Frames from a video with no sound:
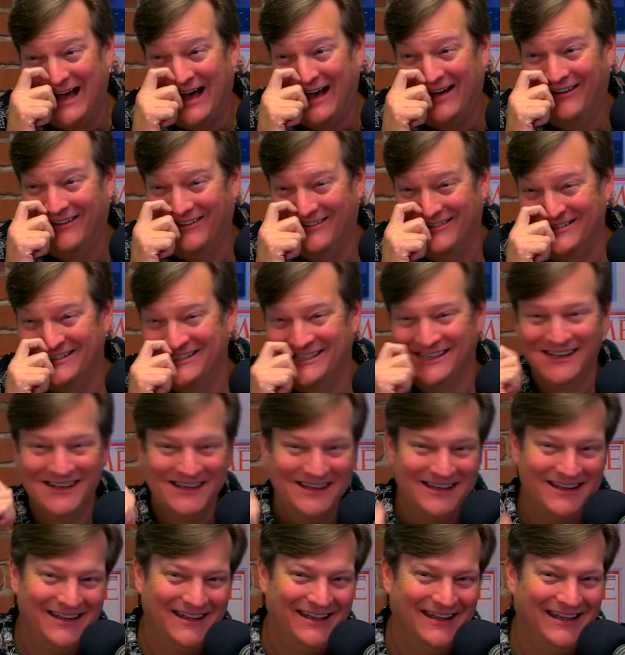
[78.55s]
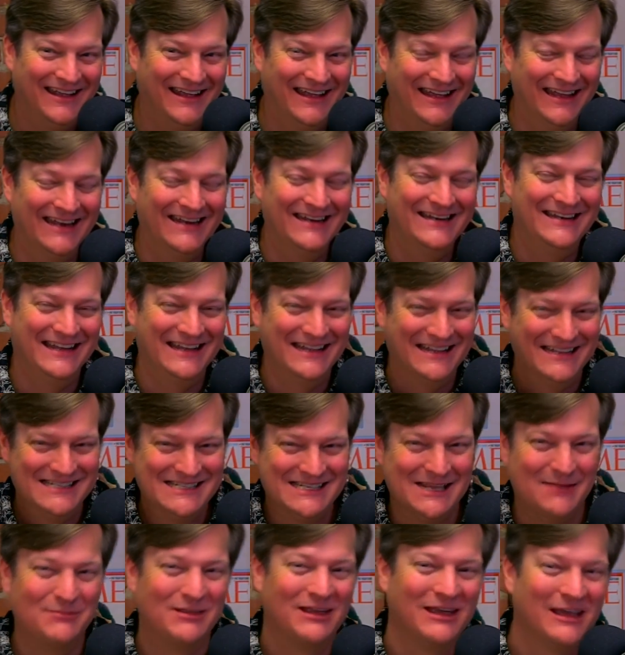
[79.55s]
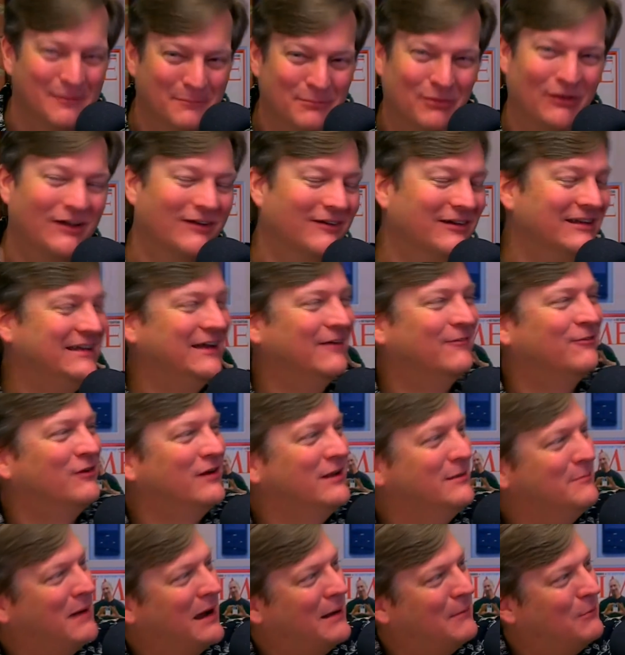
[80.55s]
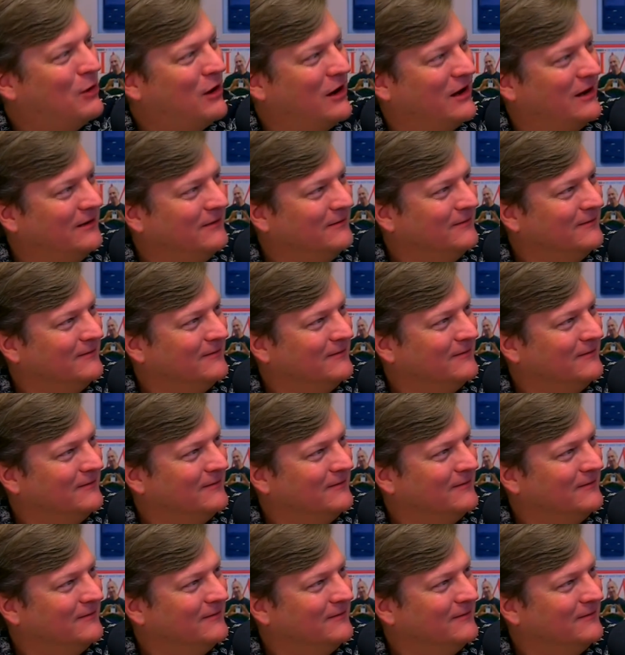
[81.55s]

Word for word: dollars, it did something completely different in my brain.